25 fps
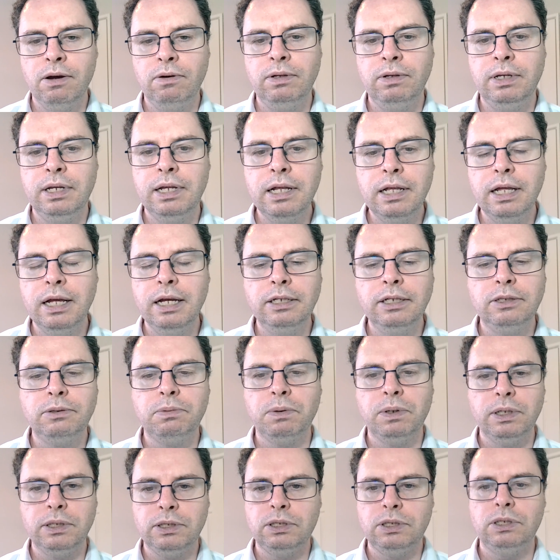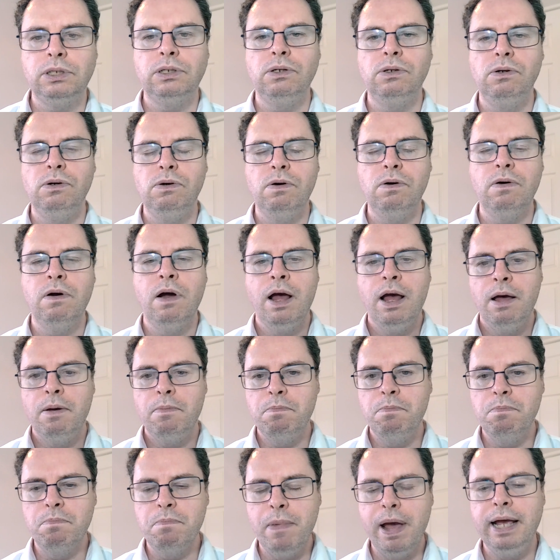these were the two
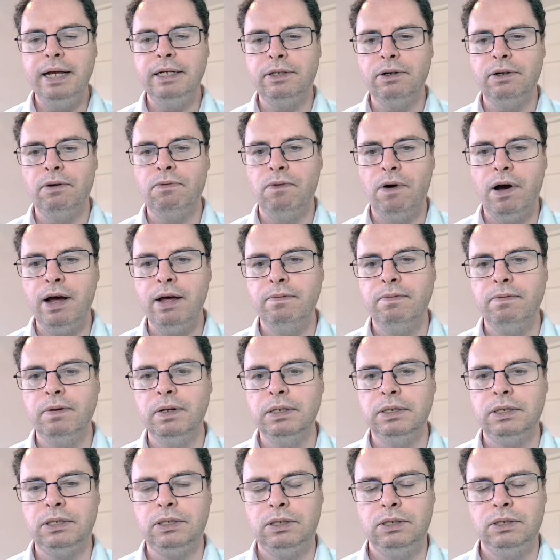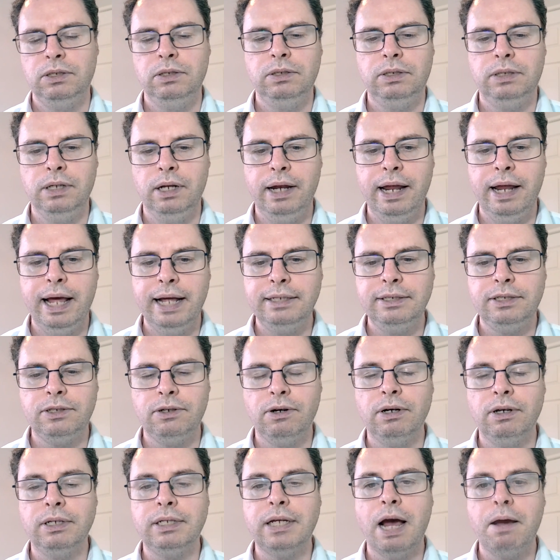major rivals to Leinster at
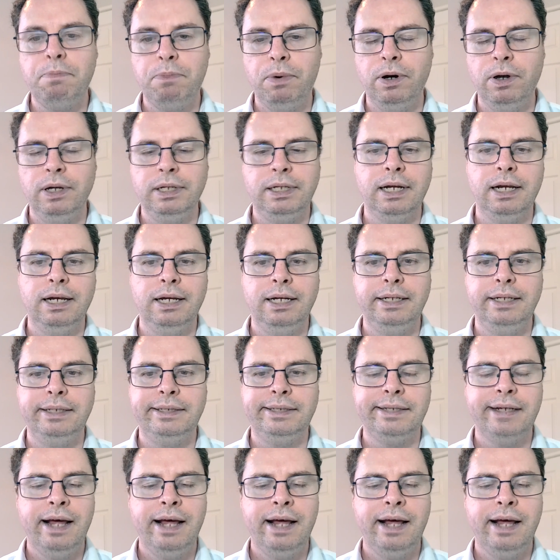that point, at least,